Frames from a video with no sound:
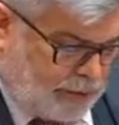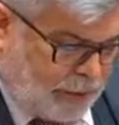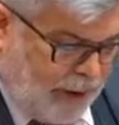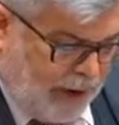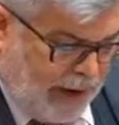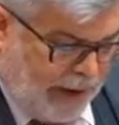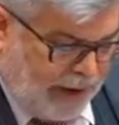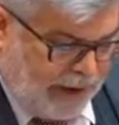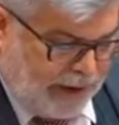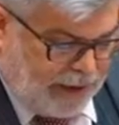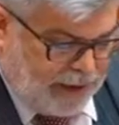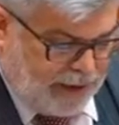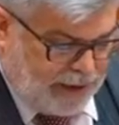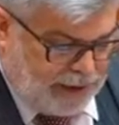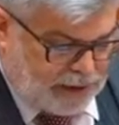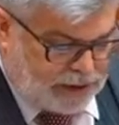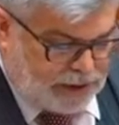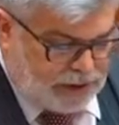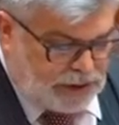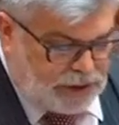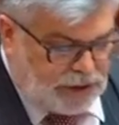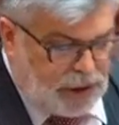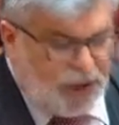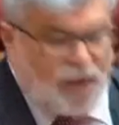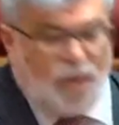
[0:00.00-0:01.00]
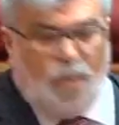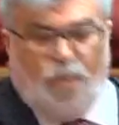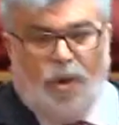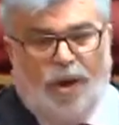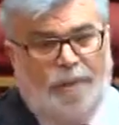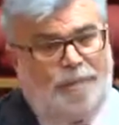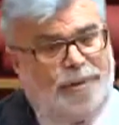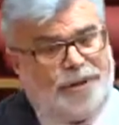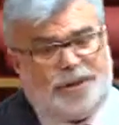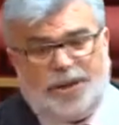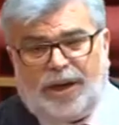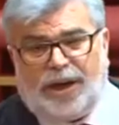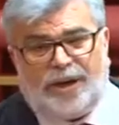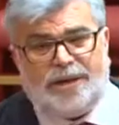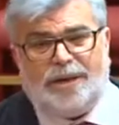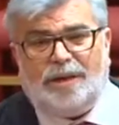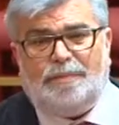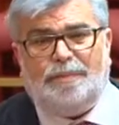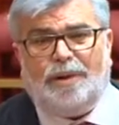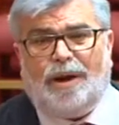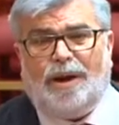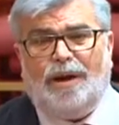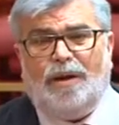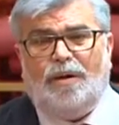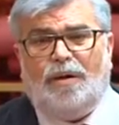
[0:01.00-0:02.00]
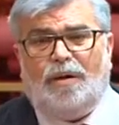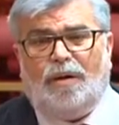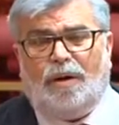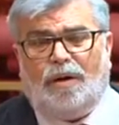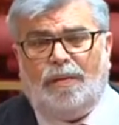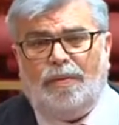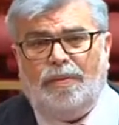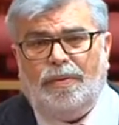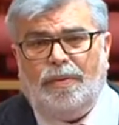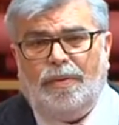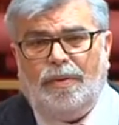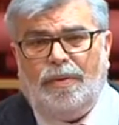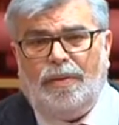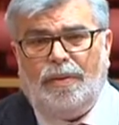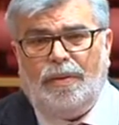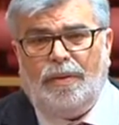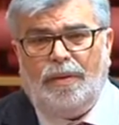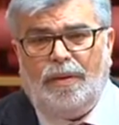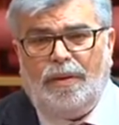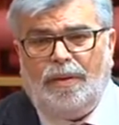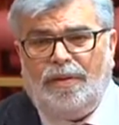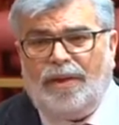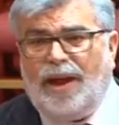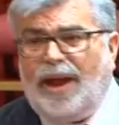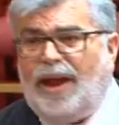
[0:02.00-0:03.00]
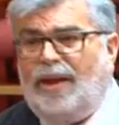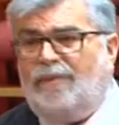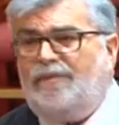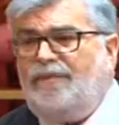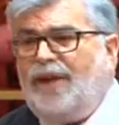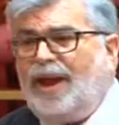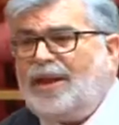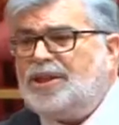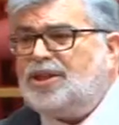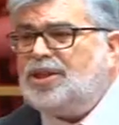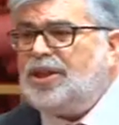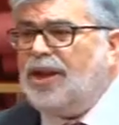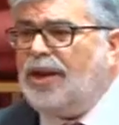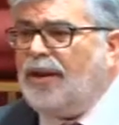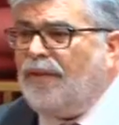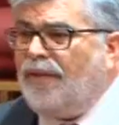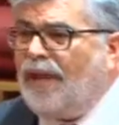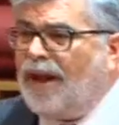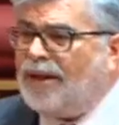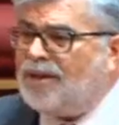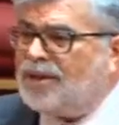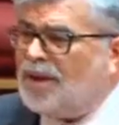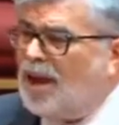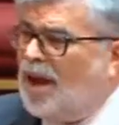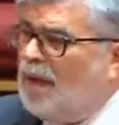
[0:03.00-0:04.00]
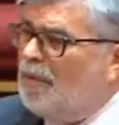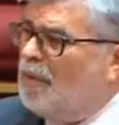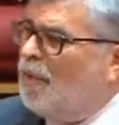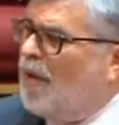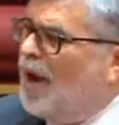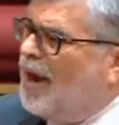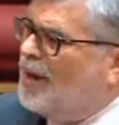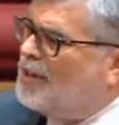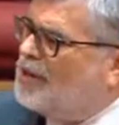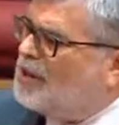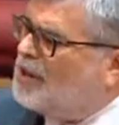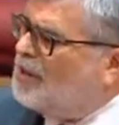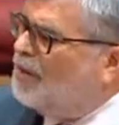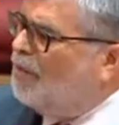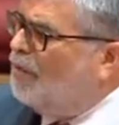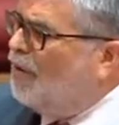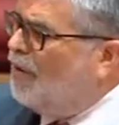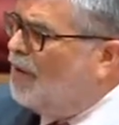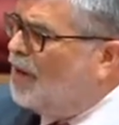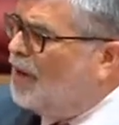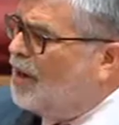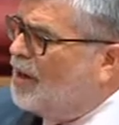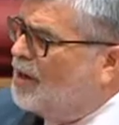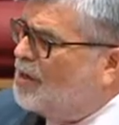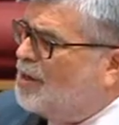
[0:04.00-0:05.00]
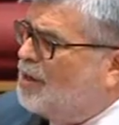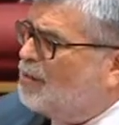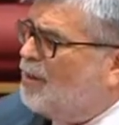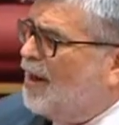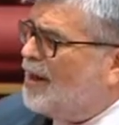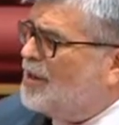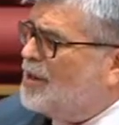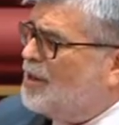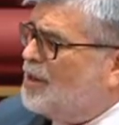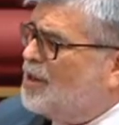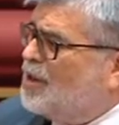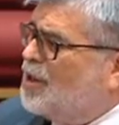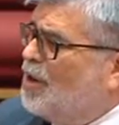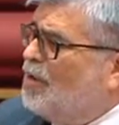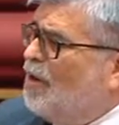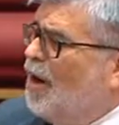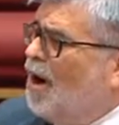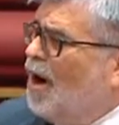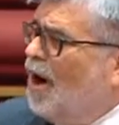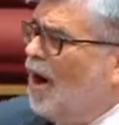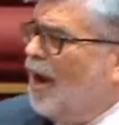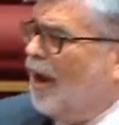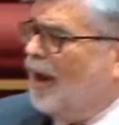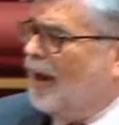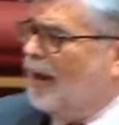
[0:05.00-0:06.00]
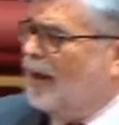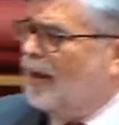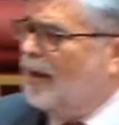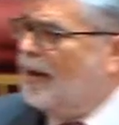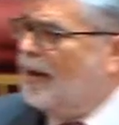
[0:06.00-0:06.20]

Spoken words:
pay and conditions were protected by law. They in fact said at that time the wages and work conditions were actually too high.